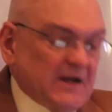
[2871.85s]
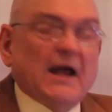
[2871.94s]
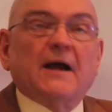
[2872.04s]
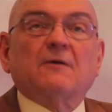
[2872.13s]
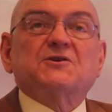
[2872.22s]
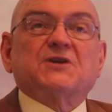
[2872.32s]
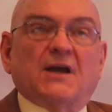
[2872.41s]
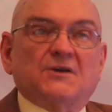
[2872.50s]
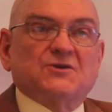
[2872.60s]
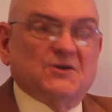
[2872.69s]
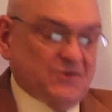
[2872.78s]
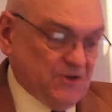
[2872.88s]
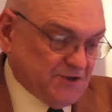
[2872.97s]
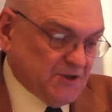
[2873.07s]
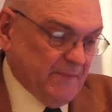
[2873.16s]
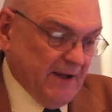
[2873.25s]
that higher education is
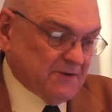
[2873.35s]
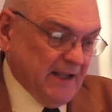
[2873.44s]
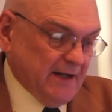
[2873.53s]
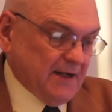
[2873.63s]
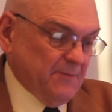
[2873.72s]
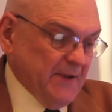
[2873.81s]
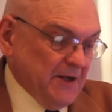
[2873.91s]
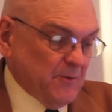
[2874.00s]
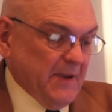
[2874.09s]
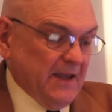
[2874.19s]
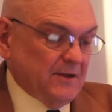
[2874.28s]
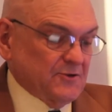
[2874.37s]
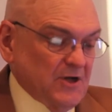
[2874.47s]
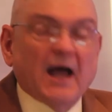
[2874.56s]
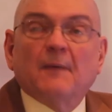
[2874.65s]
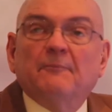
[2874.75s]
just about getting a better paying
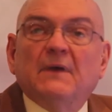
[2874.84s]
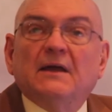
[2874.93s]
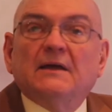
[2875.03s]
job.